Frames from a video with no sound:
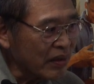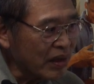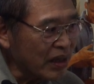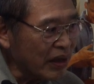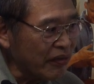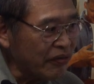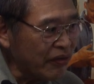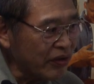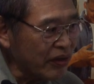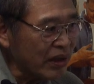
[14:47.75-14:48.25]

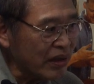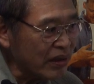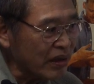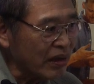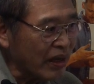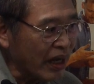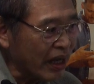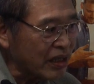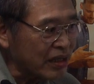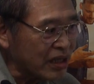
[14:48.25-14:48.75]
Different
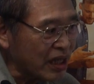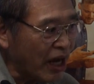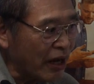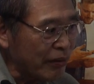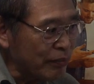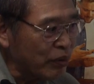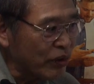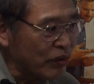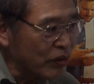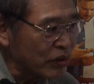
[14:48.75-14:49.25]

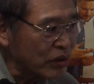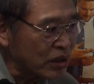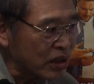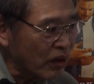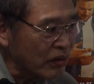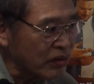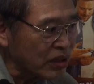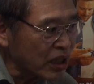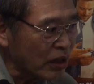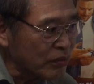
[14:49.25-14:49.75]
examples
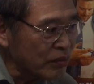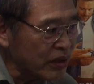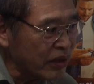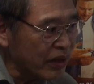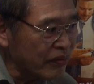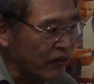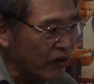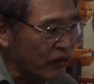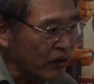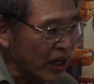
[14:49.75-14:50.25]
of
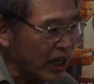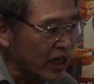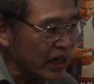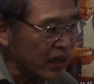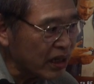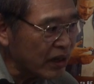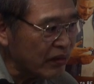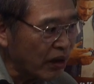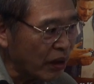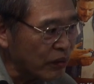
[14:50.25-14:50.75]
submarine
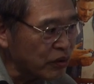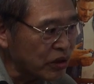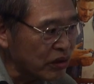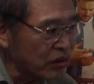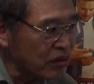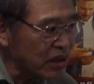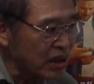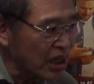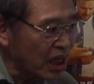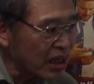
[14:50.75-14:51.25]
volcanic
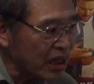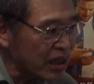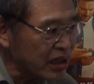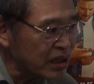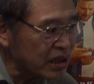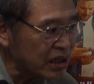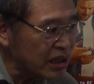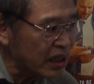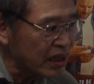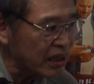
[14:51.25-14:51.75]
eruptions are
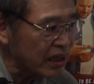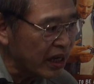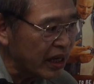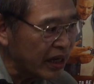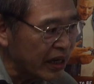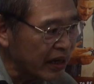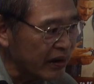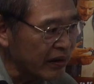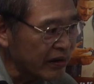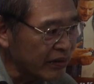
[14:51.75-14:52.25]
listed
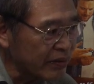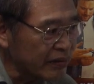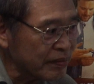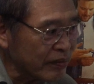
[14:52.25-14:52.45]
here.